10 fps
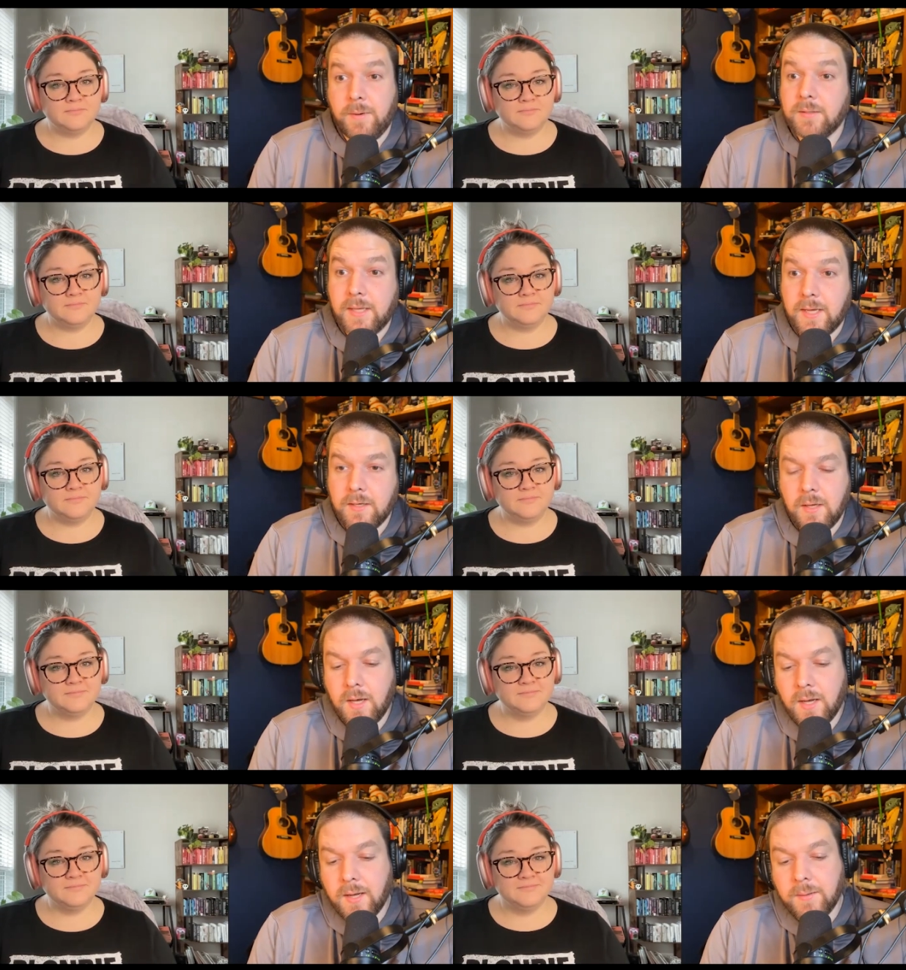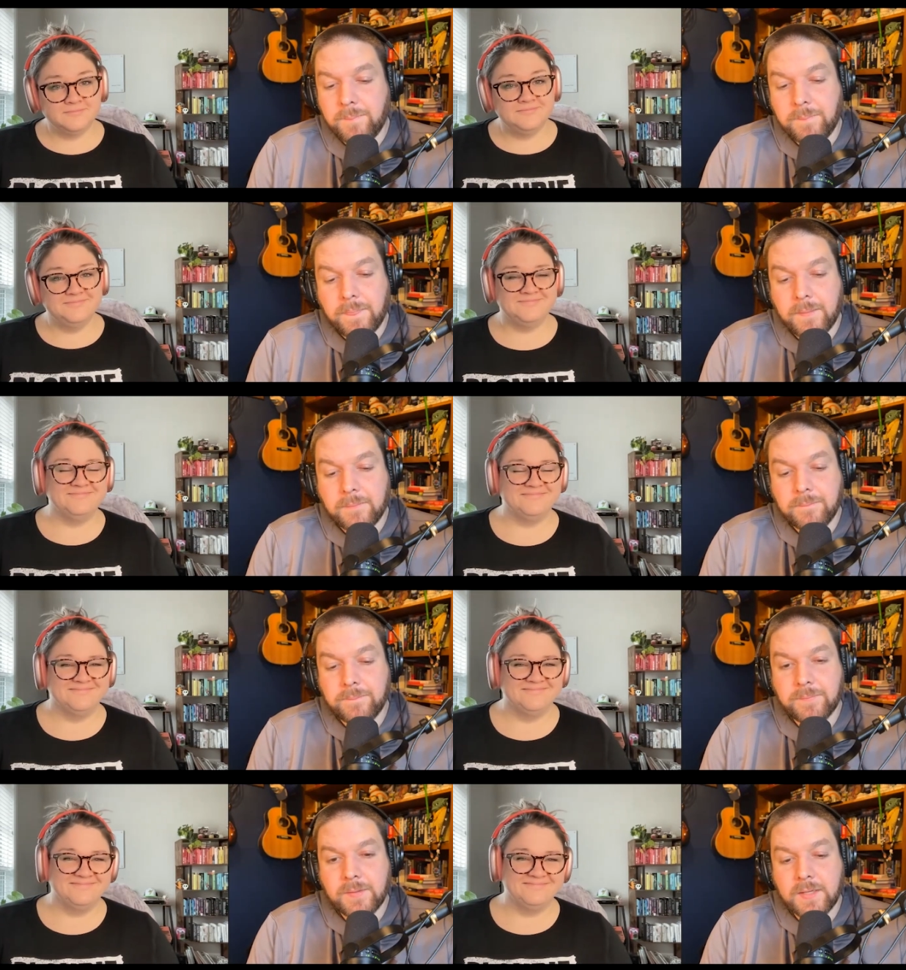Speaker 1: about that. Um
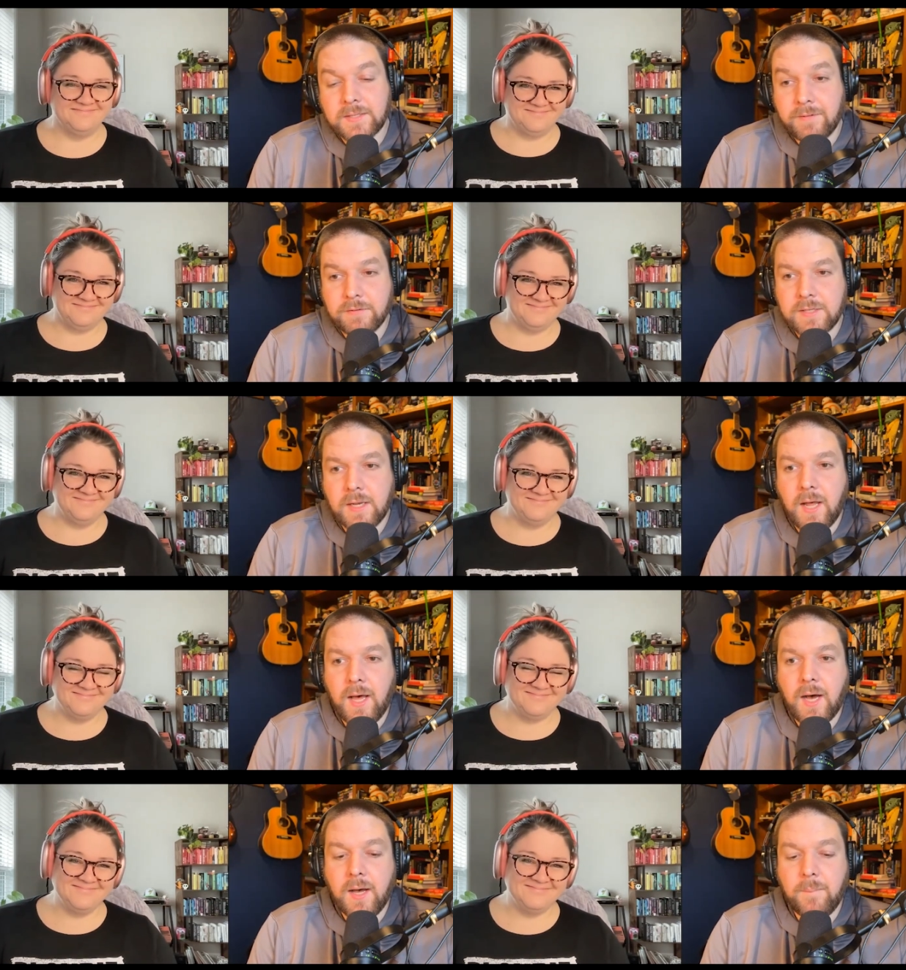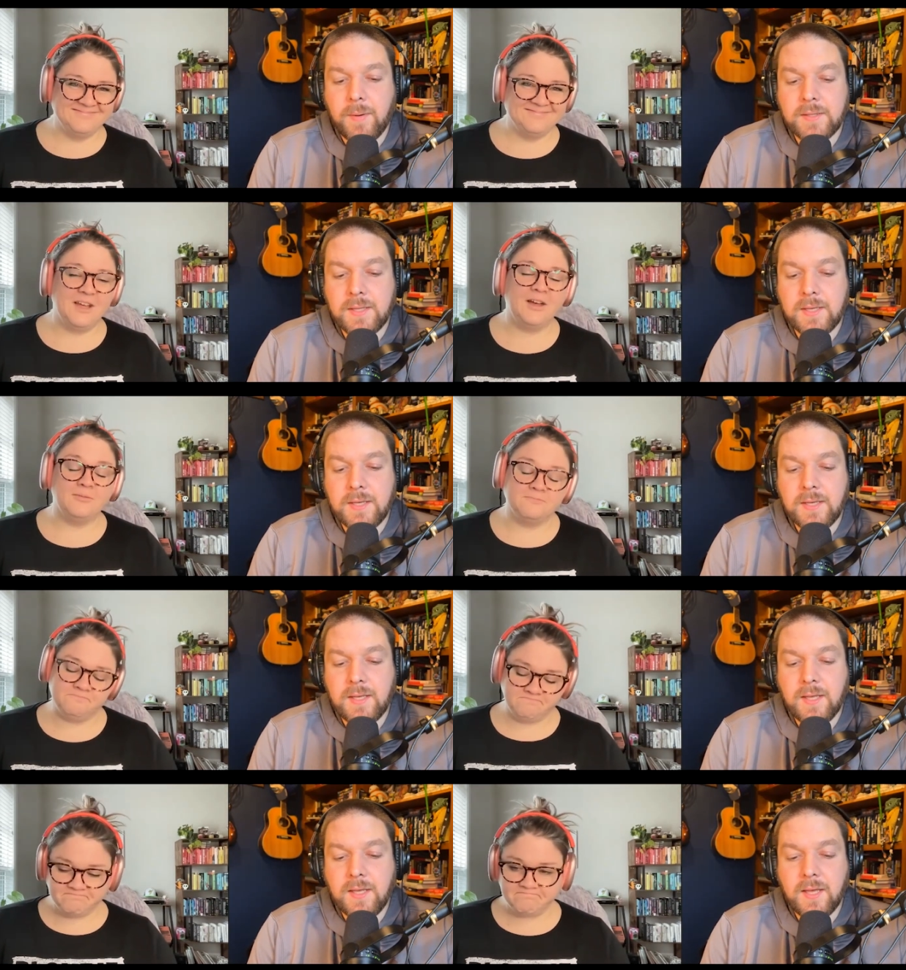because I've never seen it. Uh but
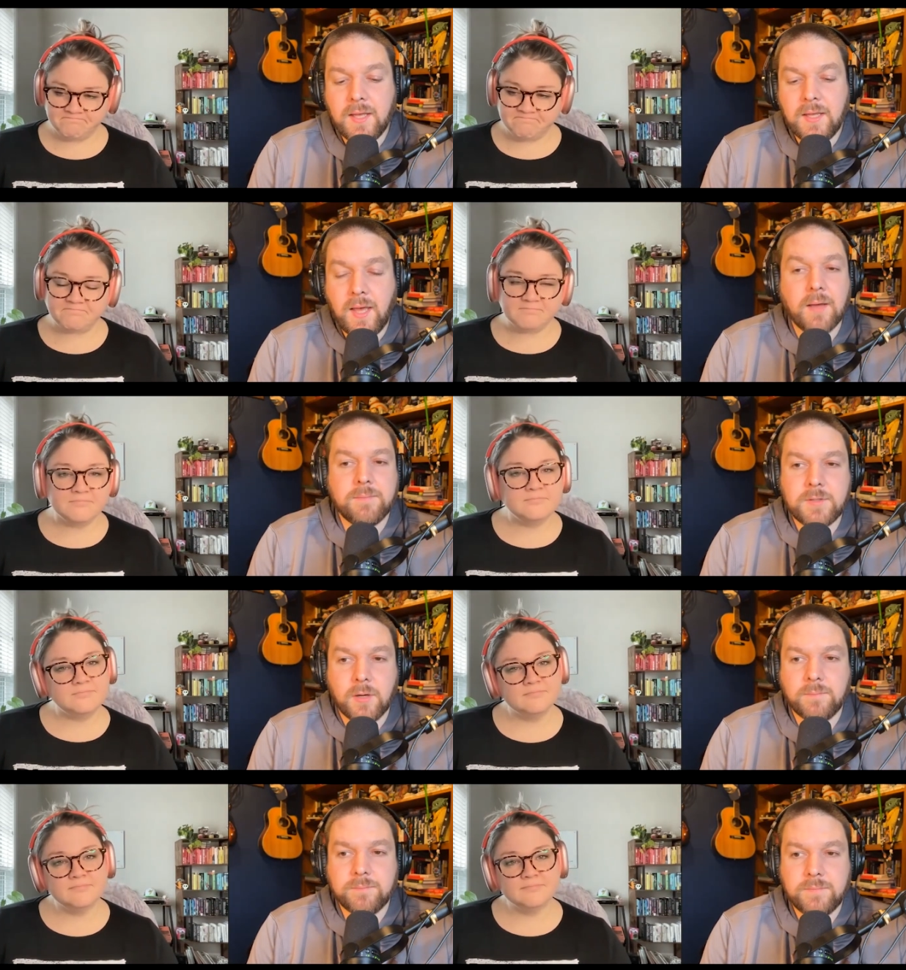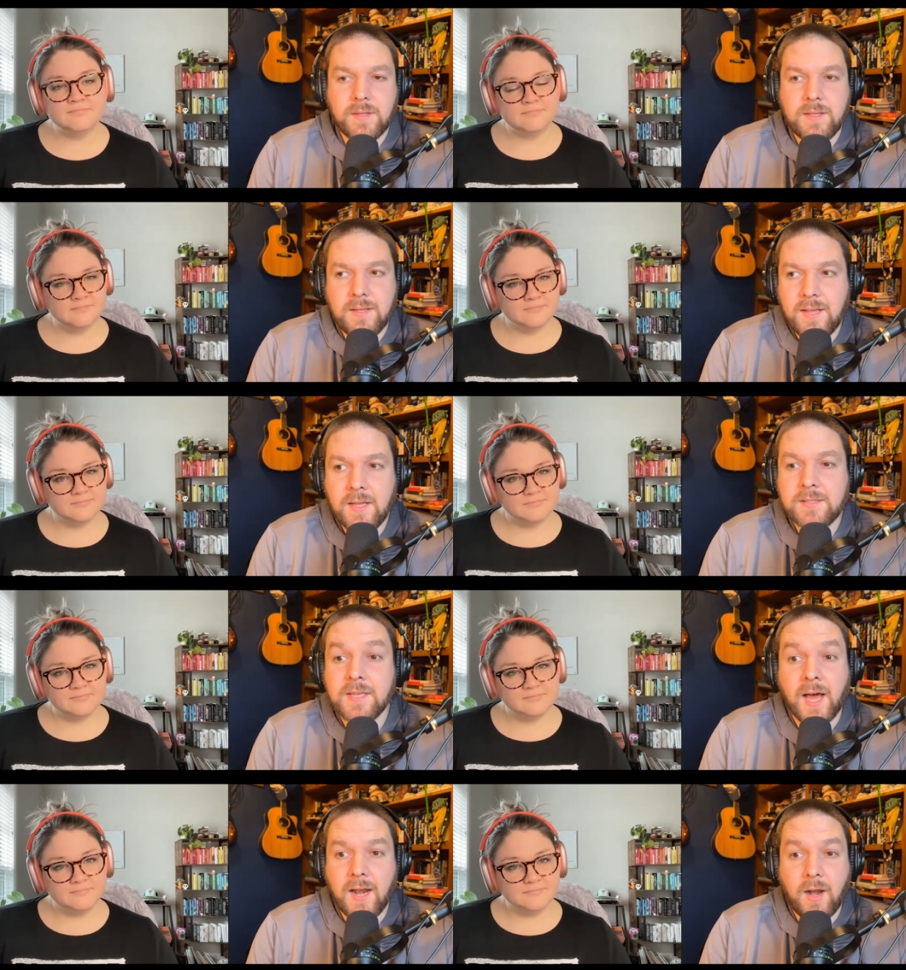the oh. yeah, so it's
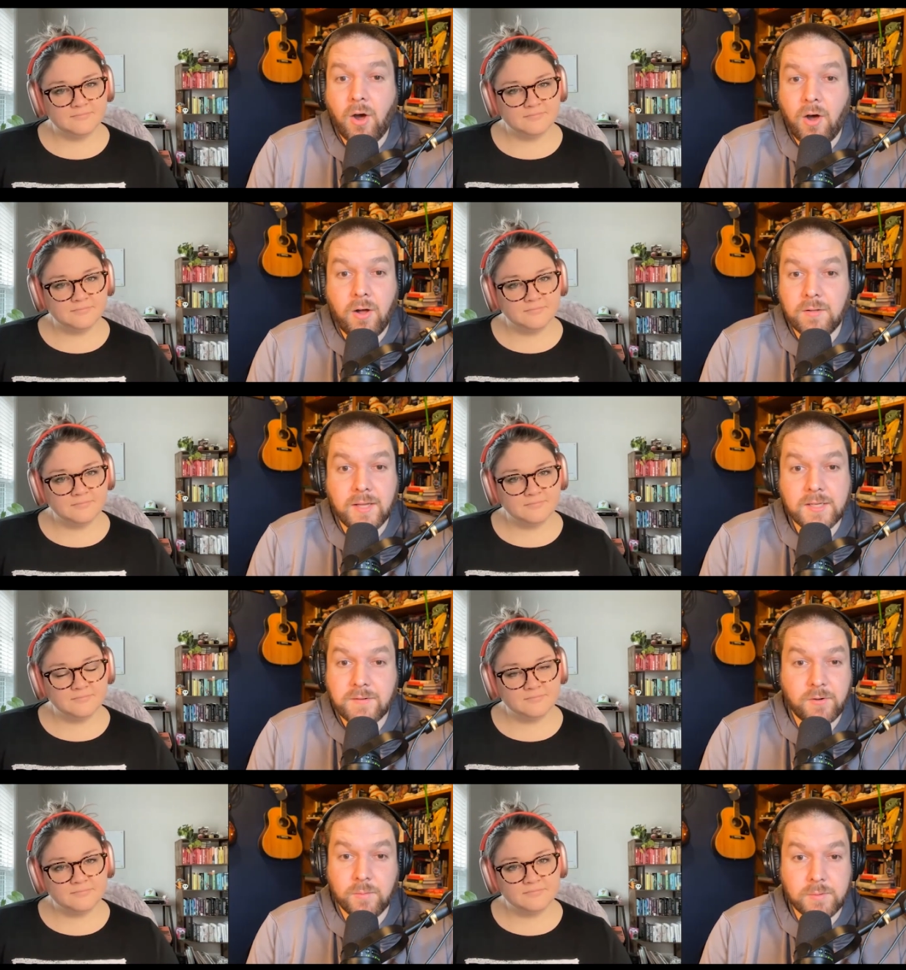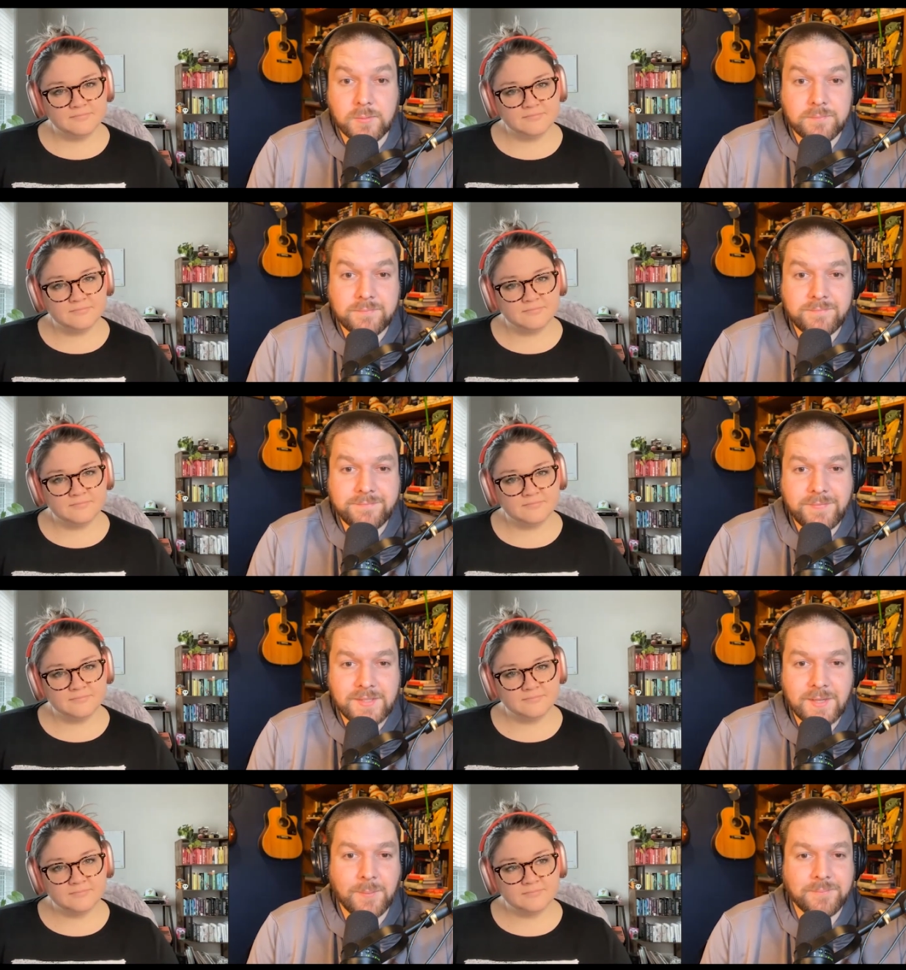not at all like Jeff Goldblum.
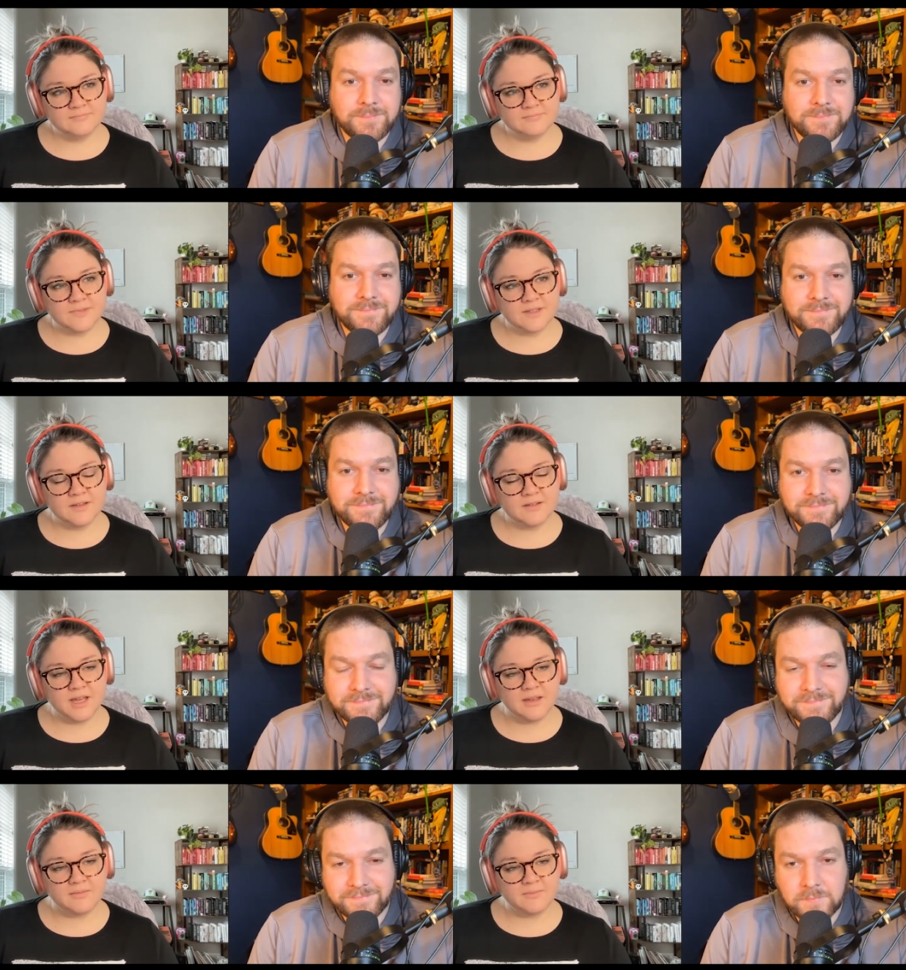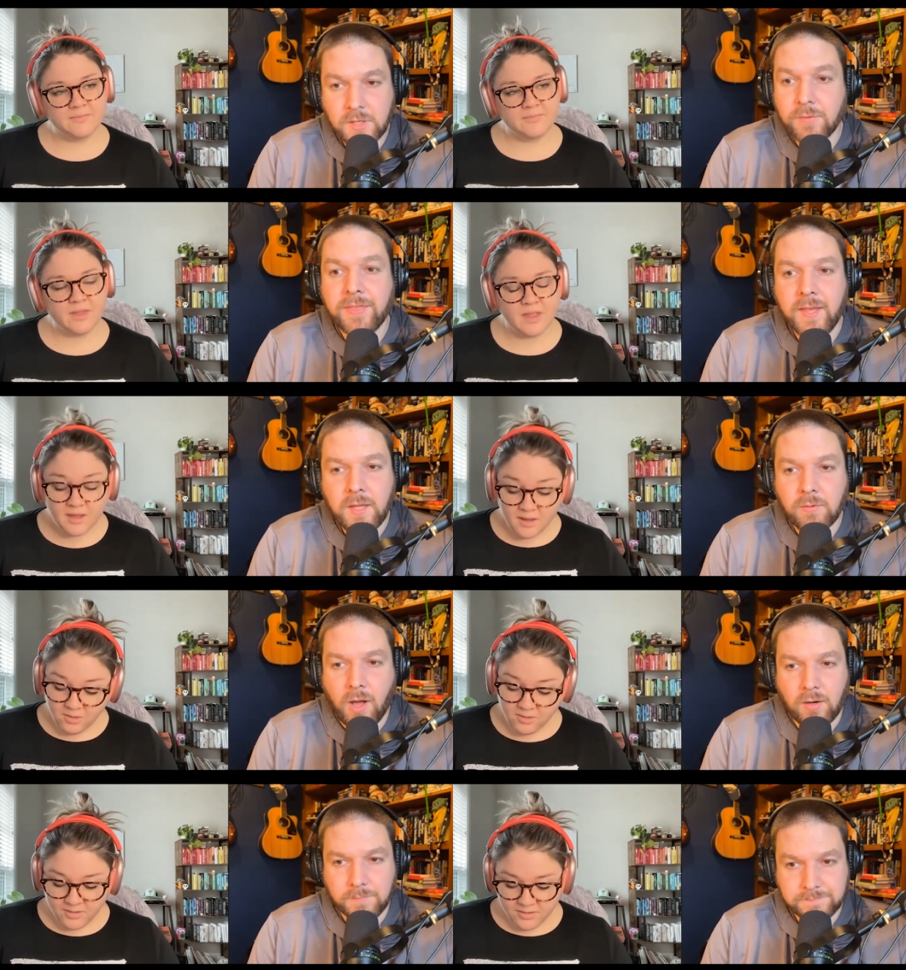So Okay. You're thinking
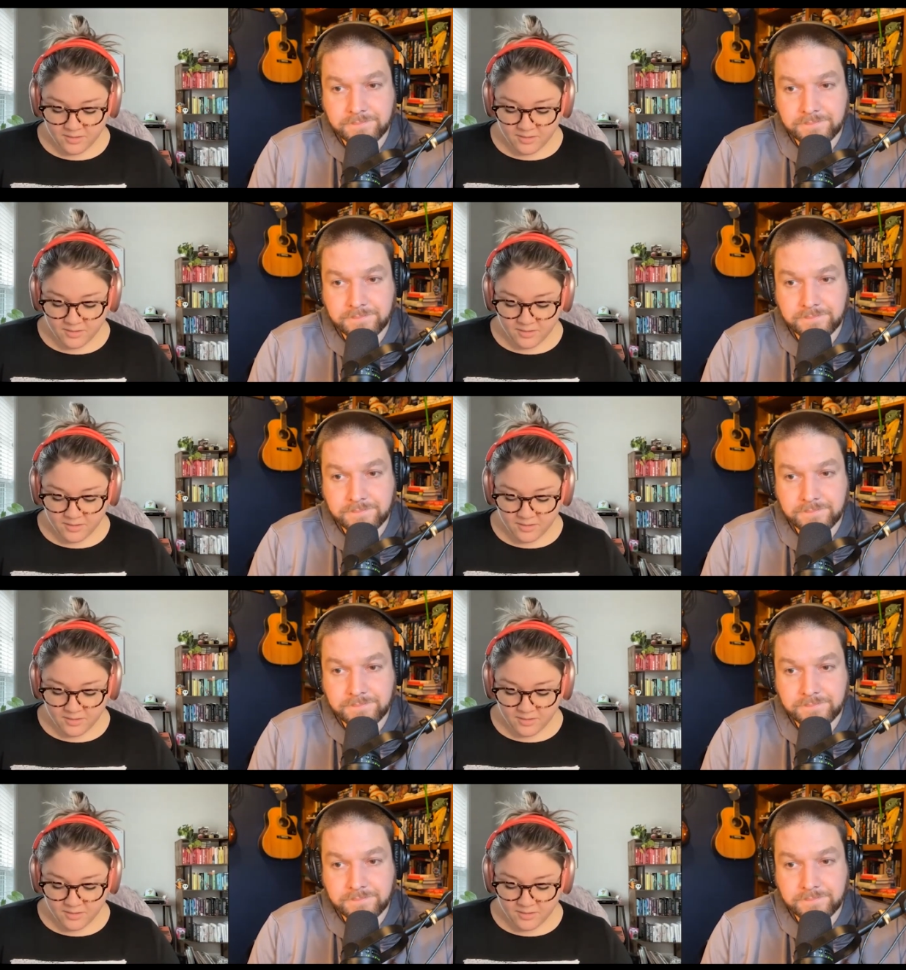wrong.